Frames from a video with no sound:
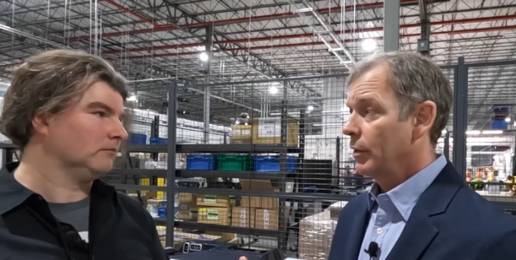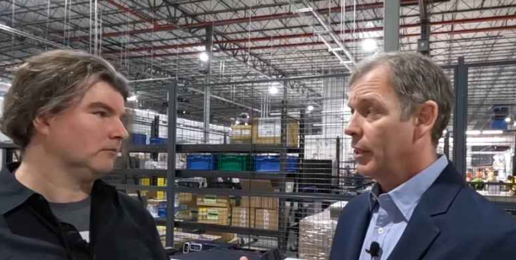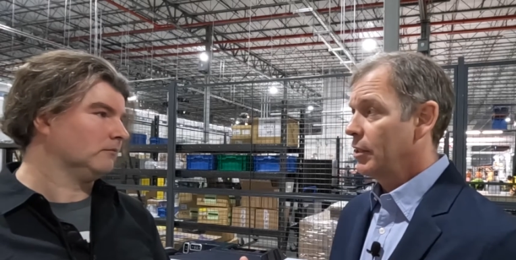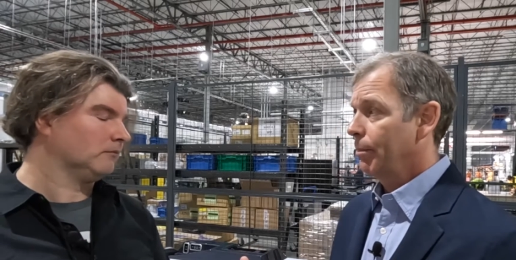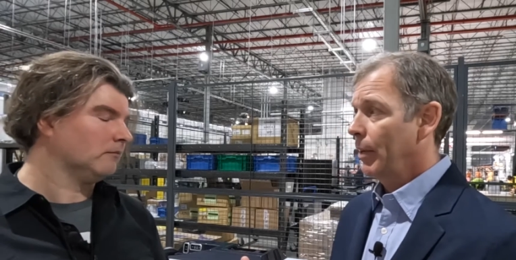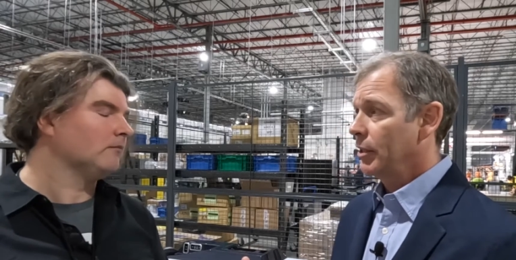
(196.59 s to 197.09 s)

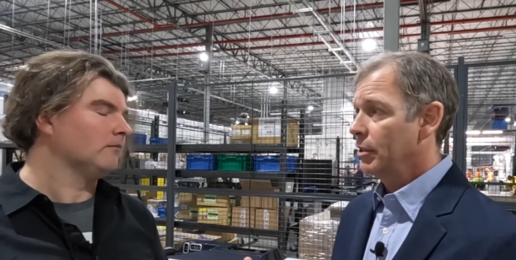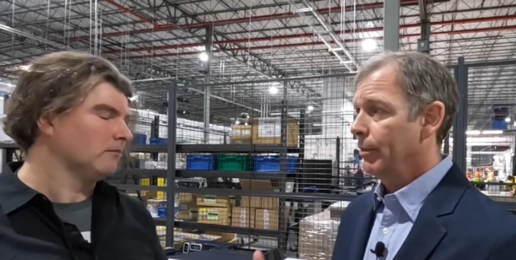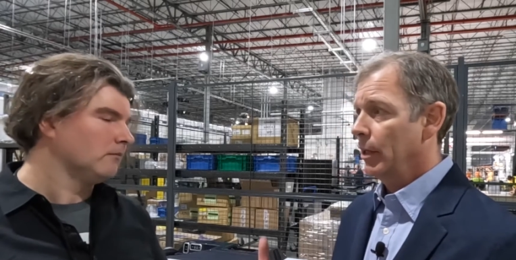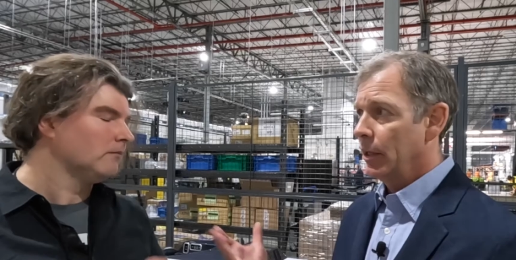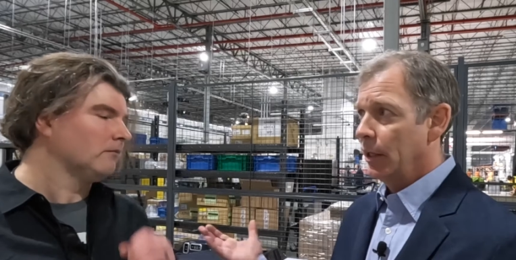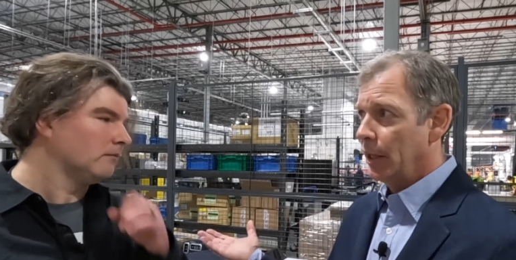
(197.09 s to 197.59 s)
Speaker 1: that's a
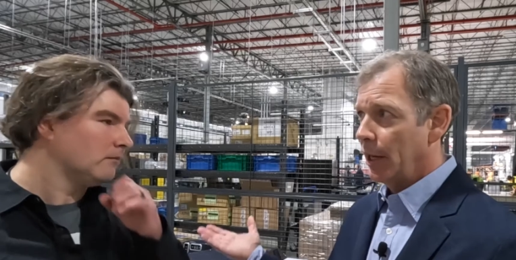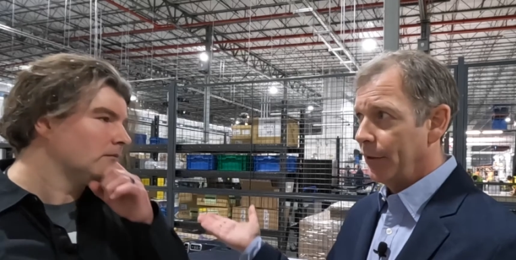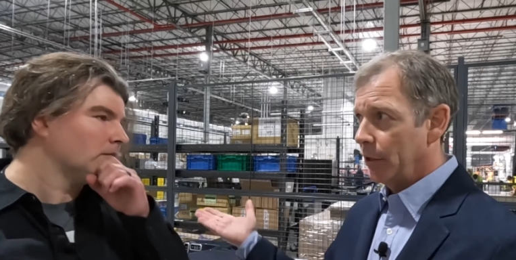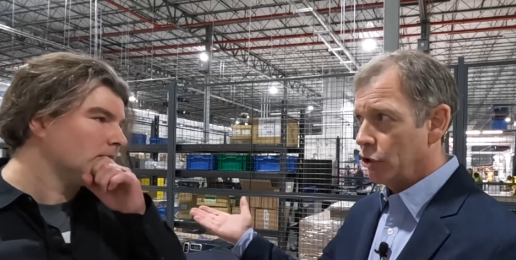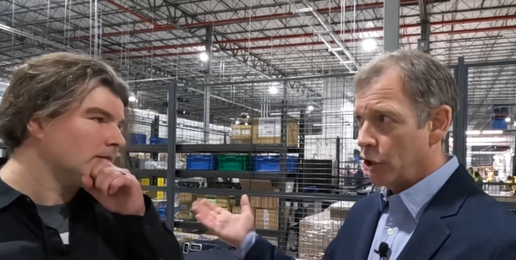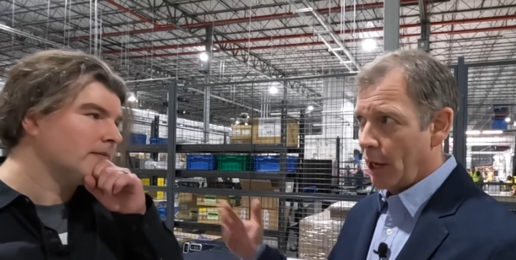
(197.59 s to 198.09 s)
possibility, and I
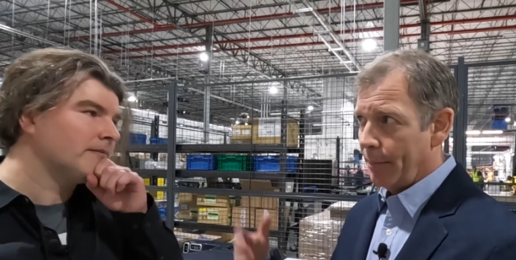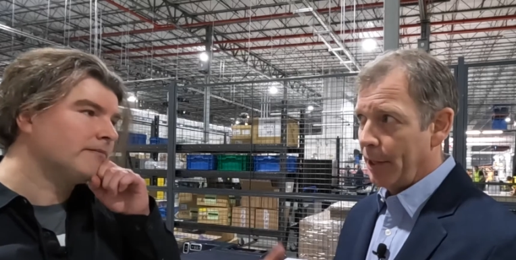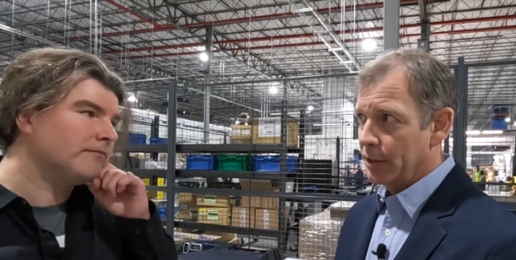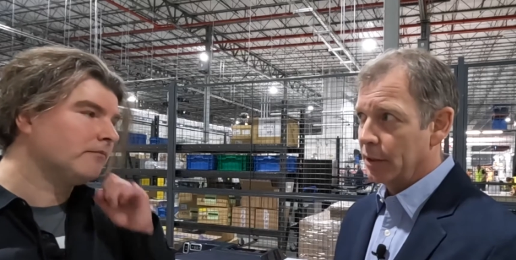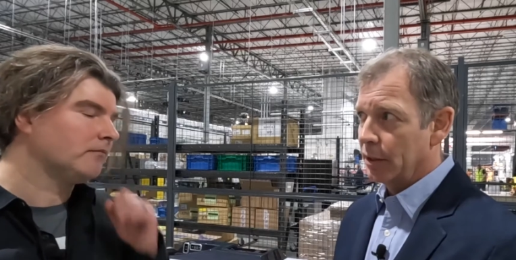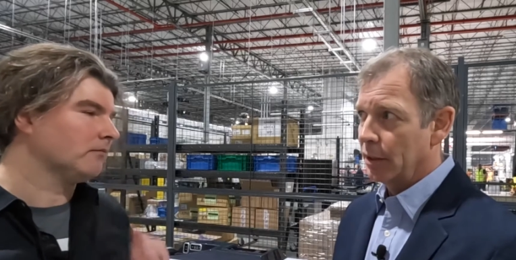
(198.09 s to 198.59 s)
think G M
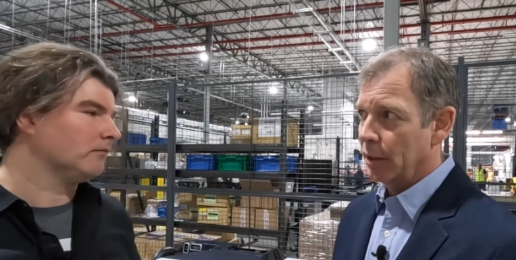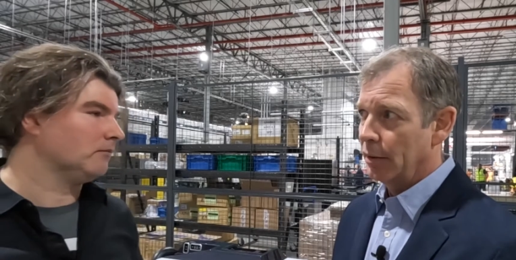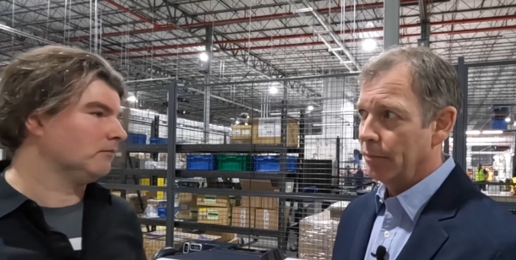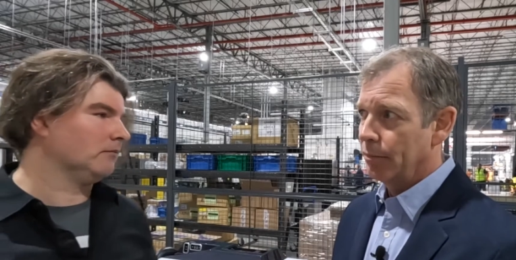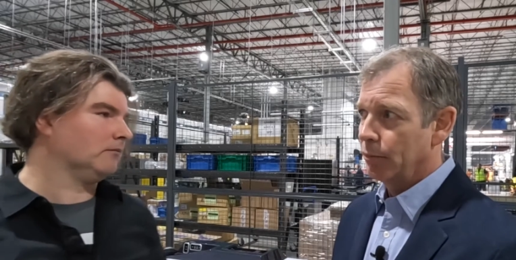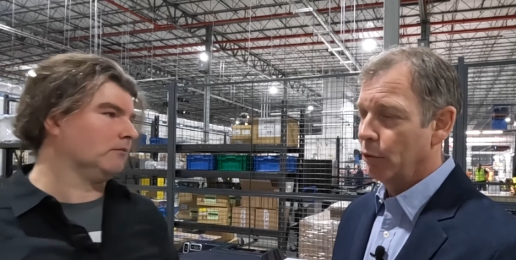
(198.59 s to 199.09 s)
has a,
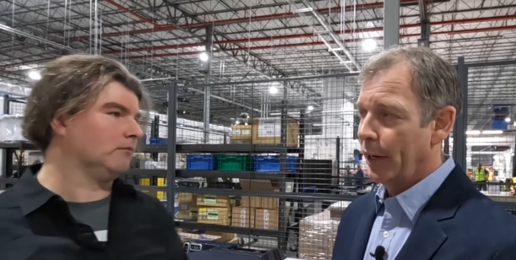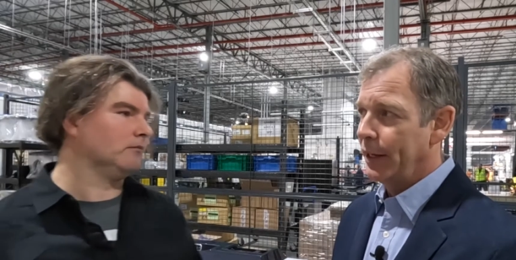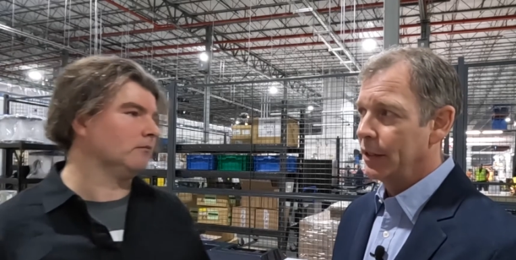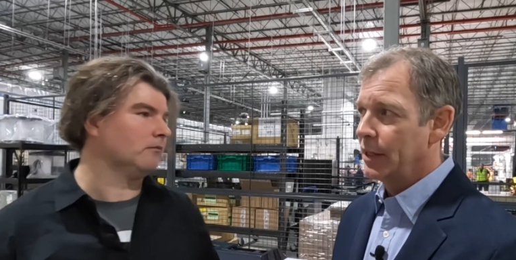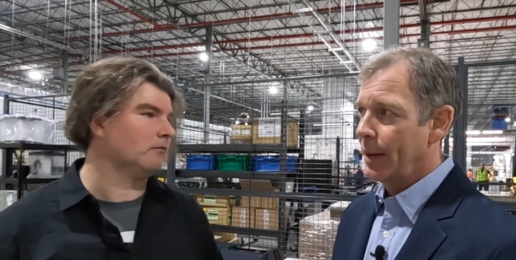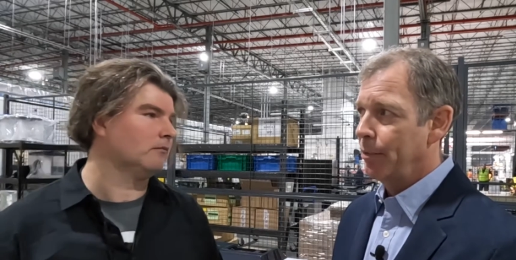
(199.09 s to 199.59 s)
a great
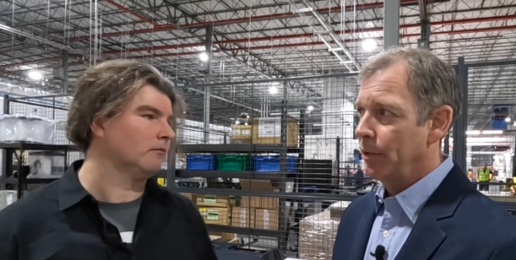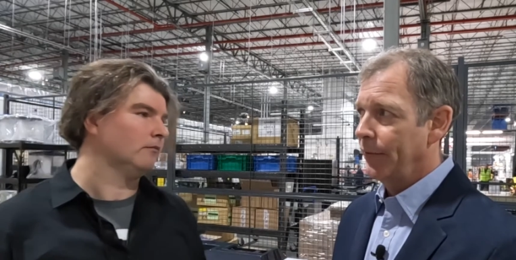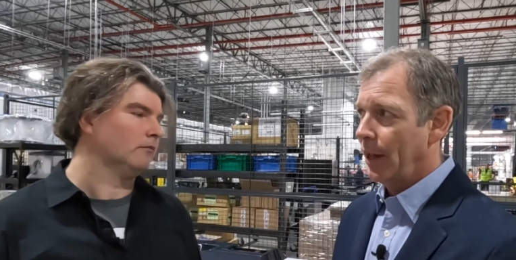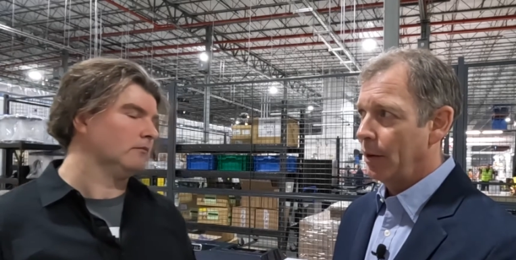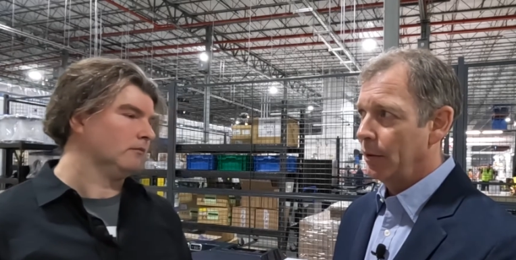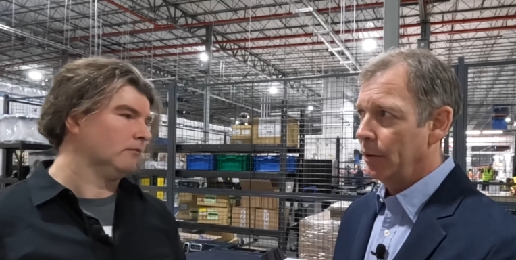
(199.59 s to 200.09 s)
example of
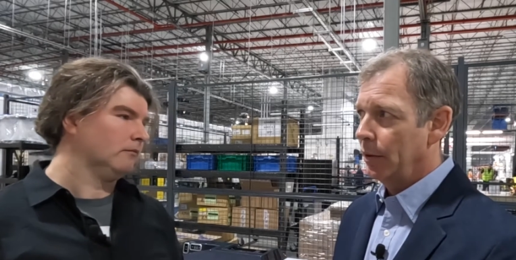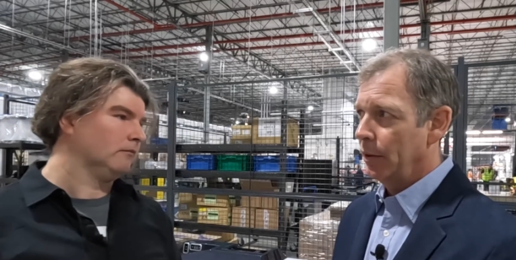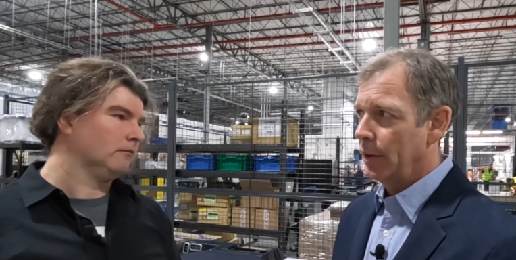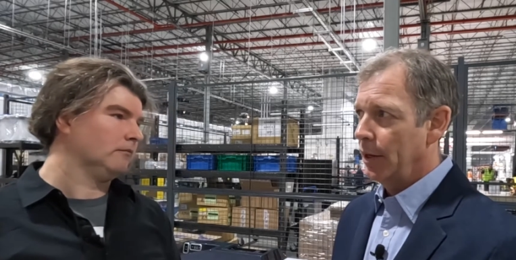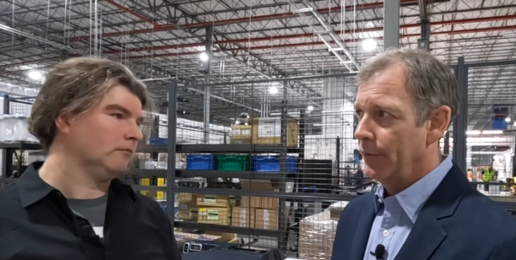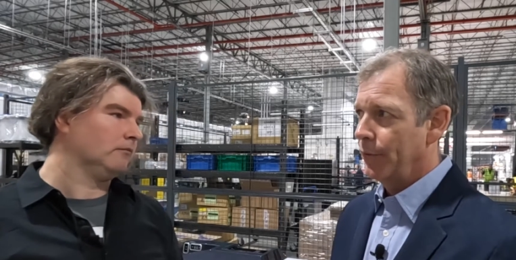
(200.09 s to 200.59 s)
that
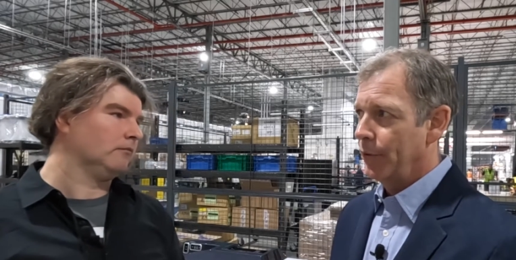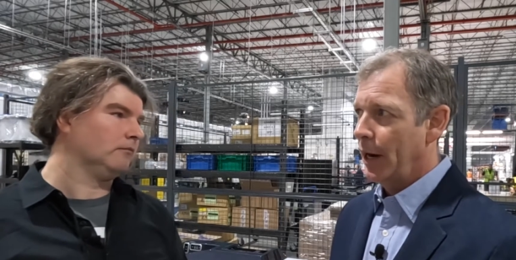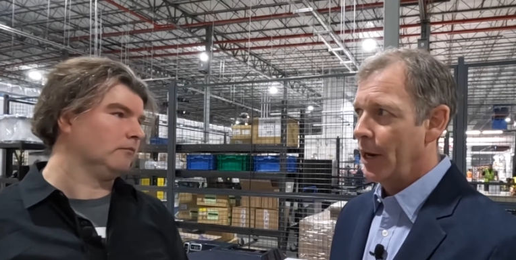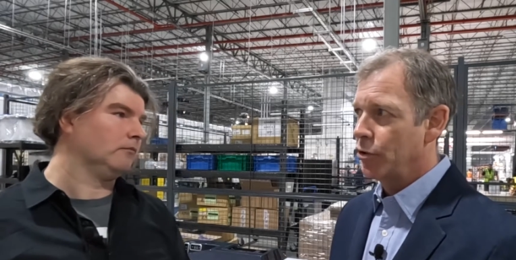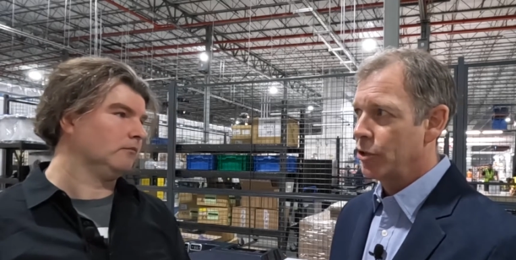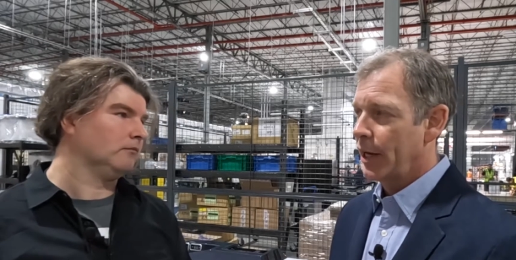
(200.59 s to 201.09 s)
uh, for their
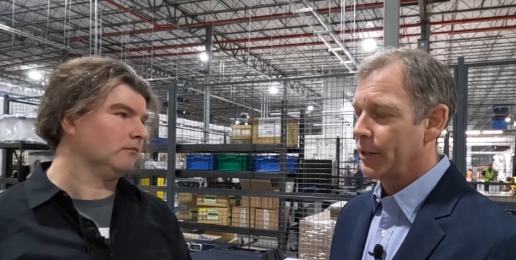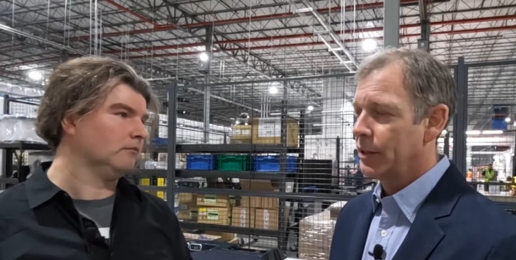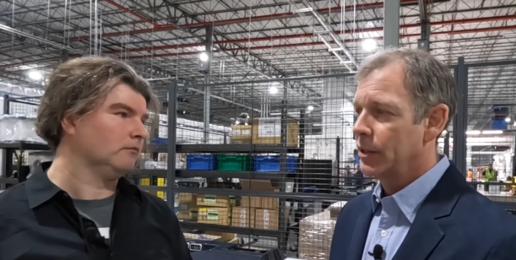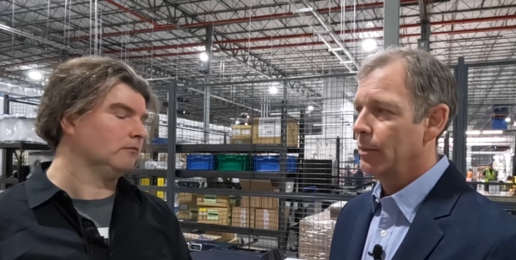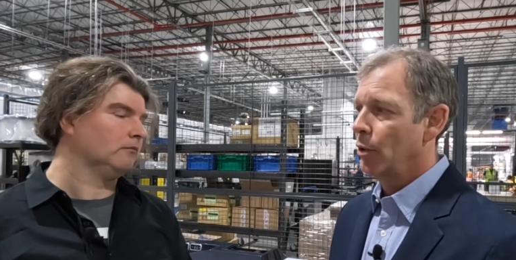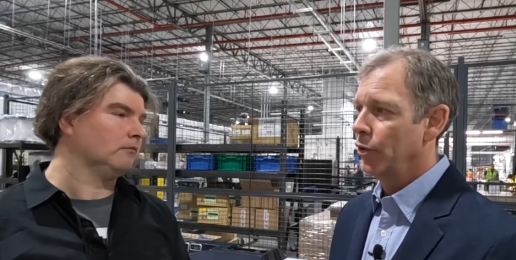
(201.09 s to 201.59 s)
HydroTech
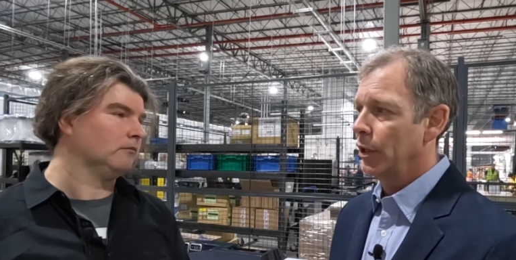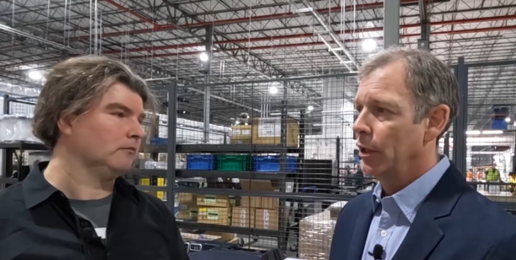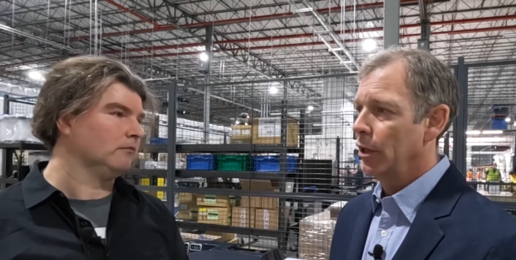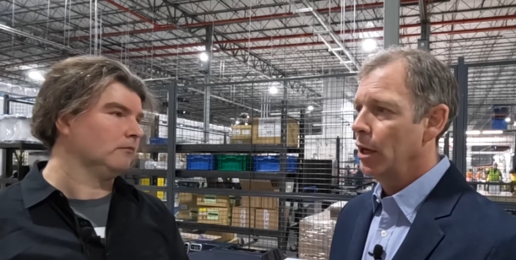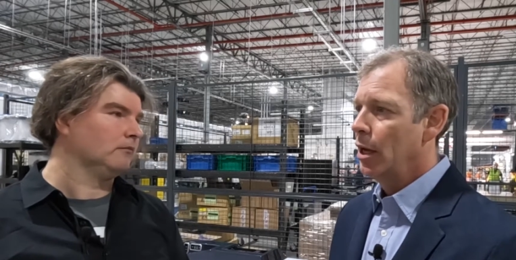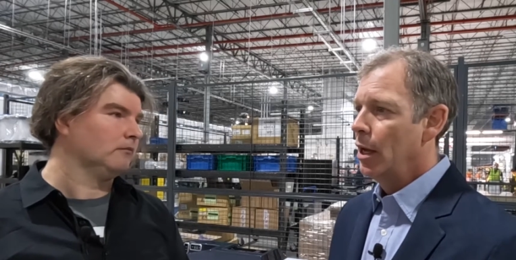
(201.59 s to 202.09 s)
system over here,